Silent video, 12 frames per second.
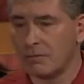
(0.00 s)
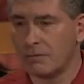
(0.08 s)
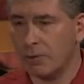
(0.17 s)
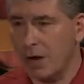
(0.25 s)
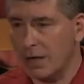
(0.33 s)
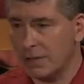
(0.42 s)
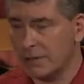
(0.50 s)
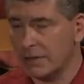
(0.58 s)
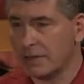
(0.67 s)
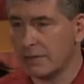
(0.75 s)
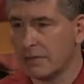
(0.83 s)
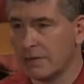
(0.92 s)

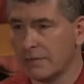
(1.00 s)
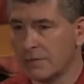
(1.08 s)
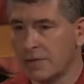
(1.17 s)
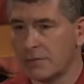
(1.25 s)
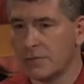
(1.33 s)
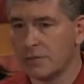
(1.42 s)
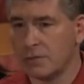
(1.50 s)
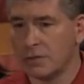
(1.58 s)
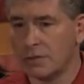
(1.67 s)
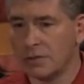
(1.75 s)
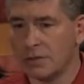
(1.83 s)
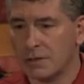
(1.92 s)
Protestant of some
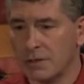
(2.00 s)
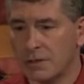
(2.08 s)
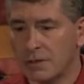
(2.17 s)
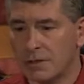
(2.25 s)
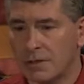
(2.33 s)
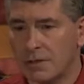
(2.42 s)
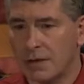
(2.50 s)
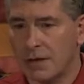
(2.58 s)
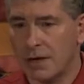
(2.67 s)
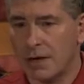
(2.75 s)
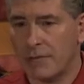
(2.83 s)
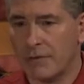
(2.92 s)
sort.
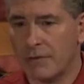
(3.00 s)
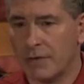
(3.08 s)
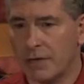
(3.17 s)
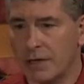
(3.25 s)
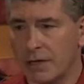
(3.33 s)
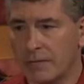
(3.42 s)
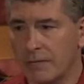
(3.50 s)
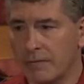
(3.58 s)
I never really